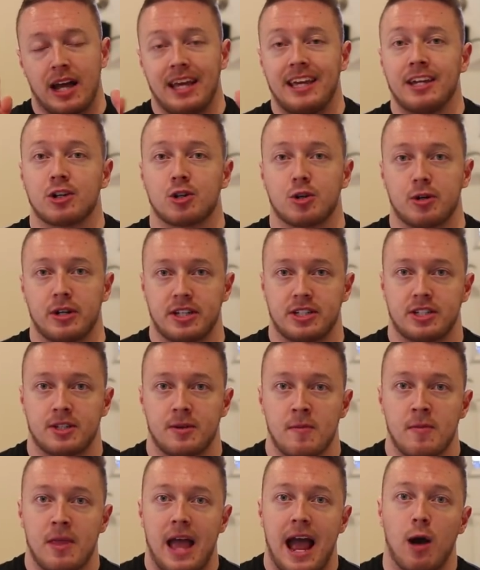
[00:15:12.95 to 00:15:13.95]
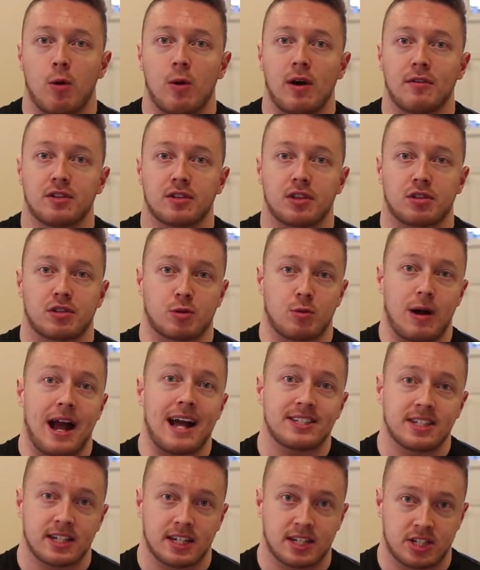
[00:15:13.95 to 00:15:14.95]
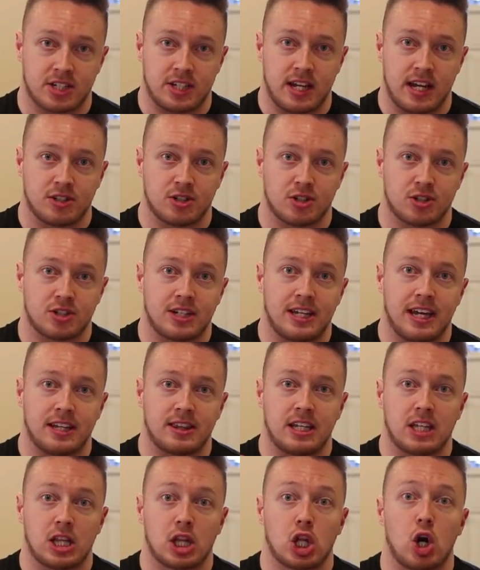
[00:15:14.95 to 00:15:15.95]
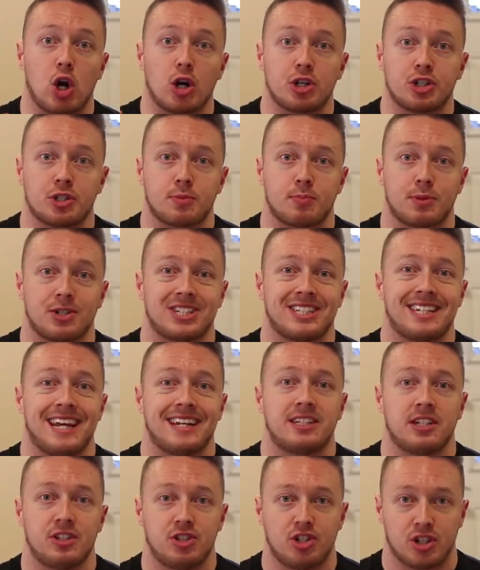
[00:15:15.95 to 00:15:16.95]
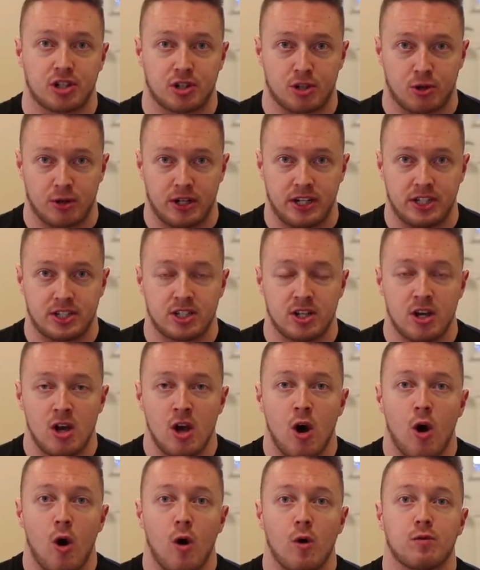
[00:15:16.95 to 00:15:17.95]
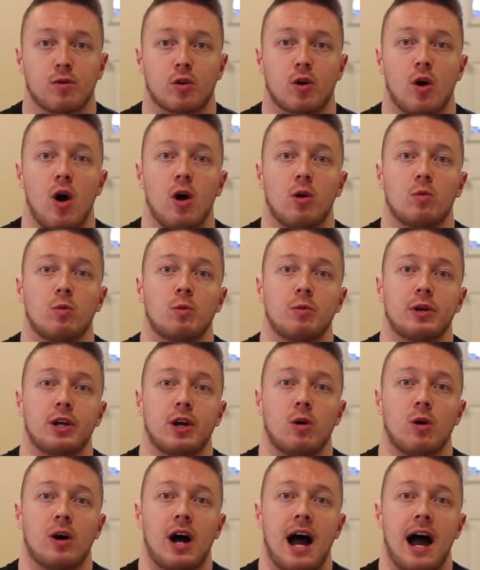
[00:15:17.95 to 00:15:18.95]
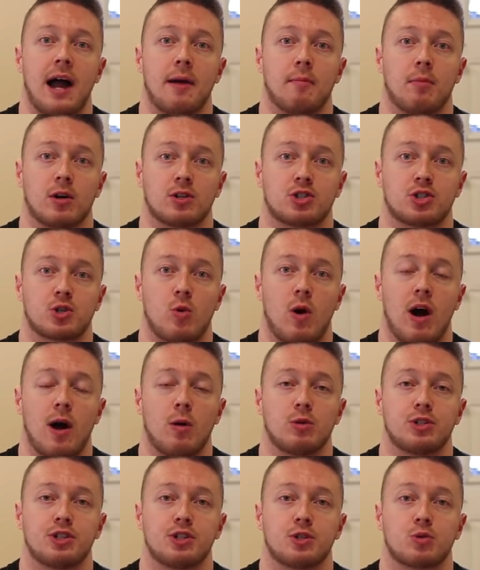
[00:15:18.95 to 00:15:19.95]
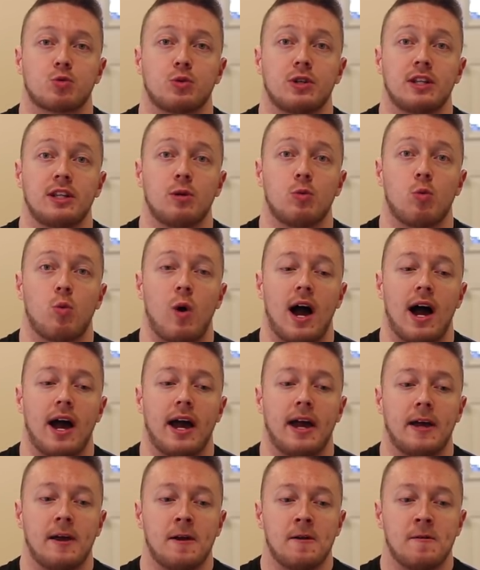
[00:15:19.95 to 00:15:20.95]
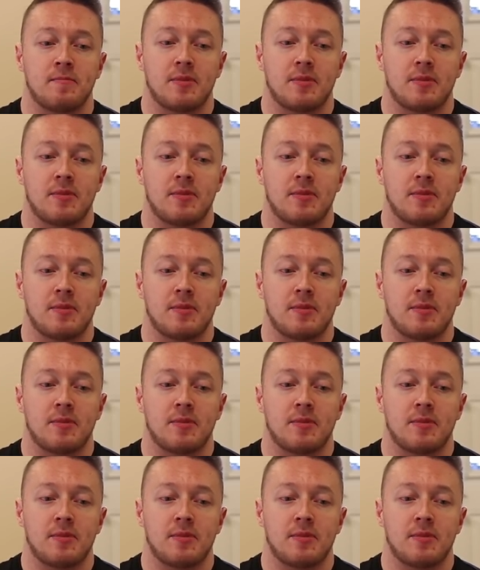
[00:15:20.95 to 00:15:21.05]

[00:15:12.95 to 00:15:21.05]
increase. However, the thoracic extensors get the largest percentage increase overall when we go a high bar squat, which is really why